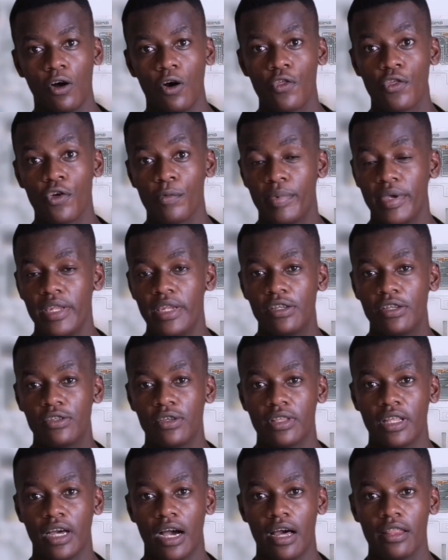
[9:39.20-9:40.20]
orthopedics
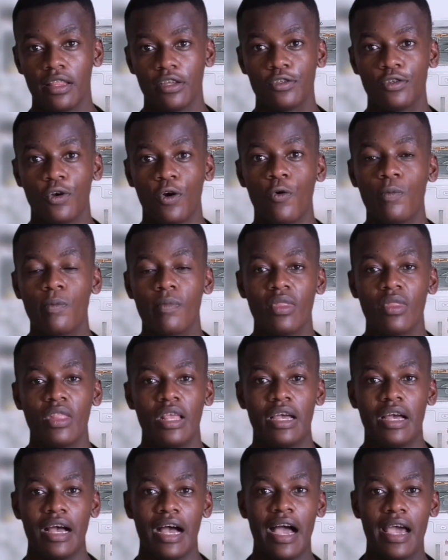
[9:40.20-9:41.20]
on the other. So
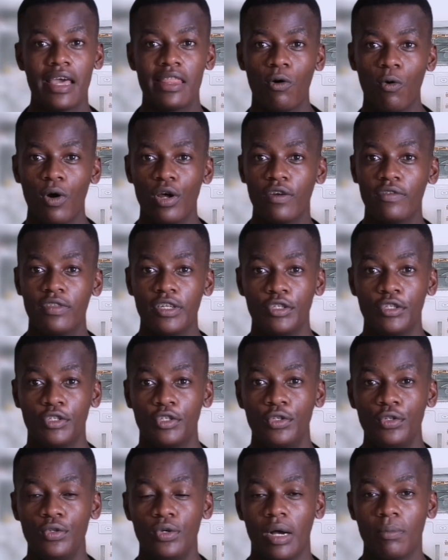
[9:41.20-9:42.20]
either one of the
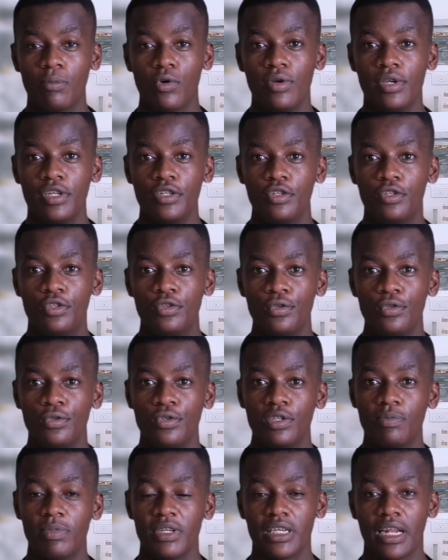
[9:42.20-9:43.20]
two I'm going
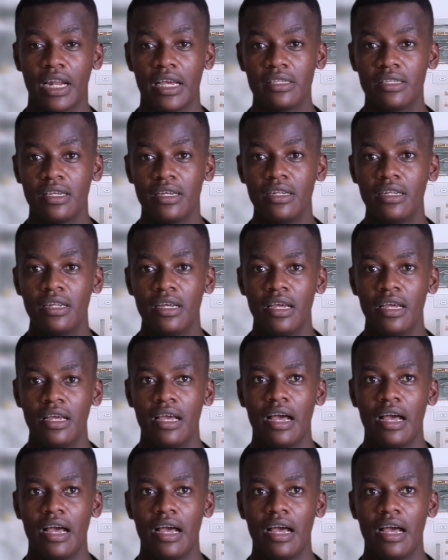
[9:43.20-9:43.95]
to specialize in.